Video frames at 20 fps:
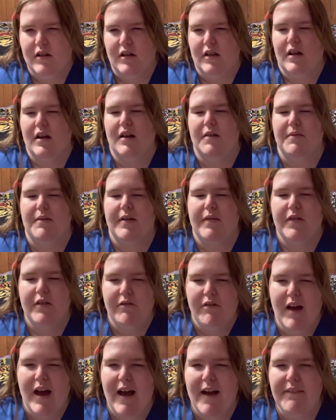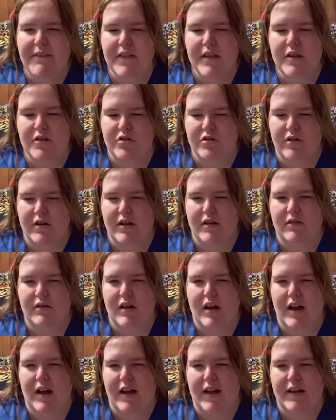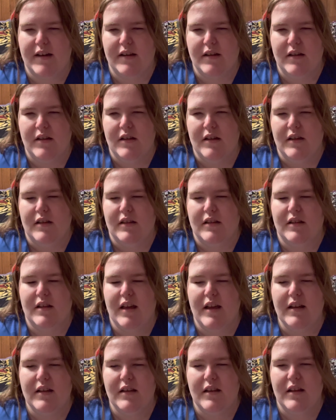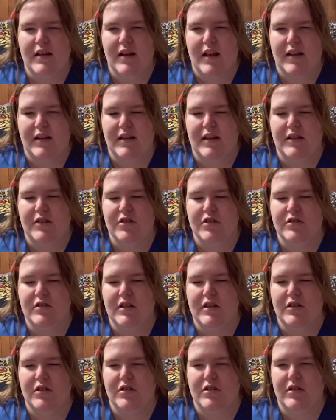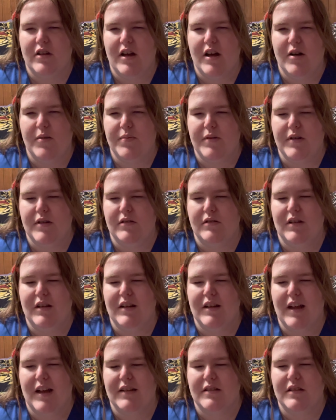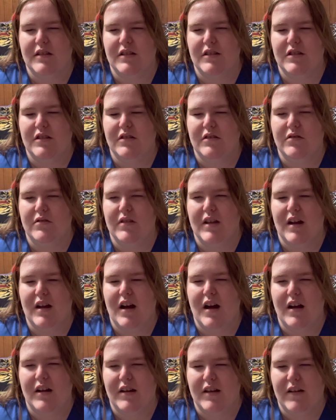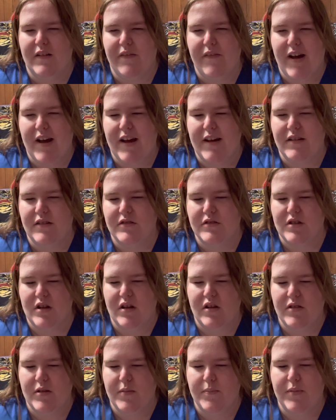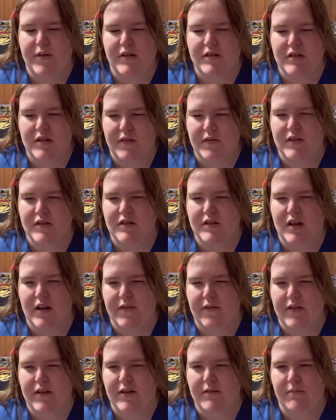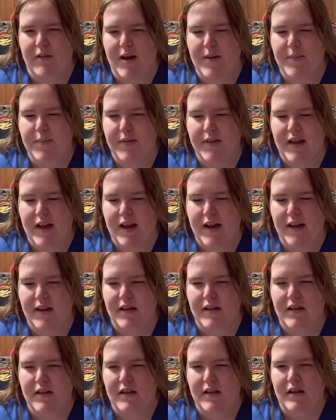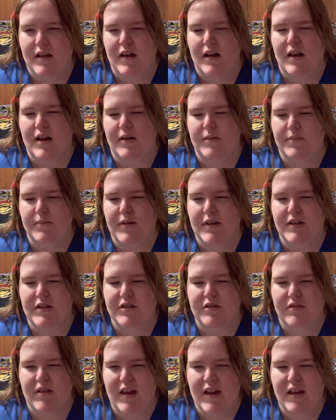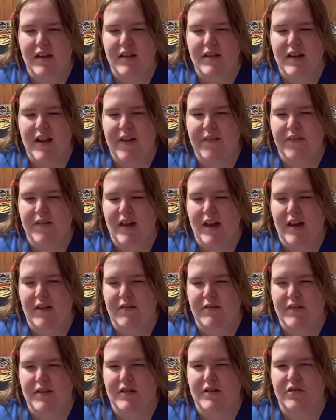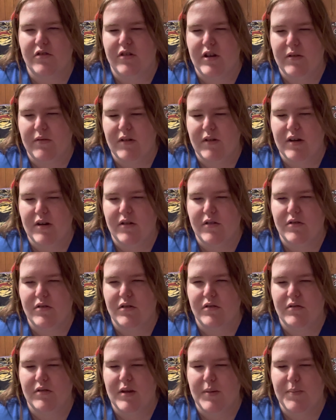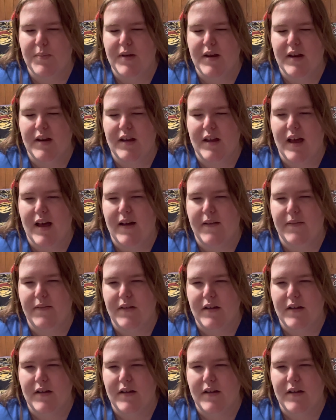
If you have the Trail Guide, get your teacher to help you connect to the audio files on the Books of Discovery website, because you can navigate with a screen reader through the PDF.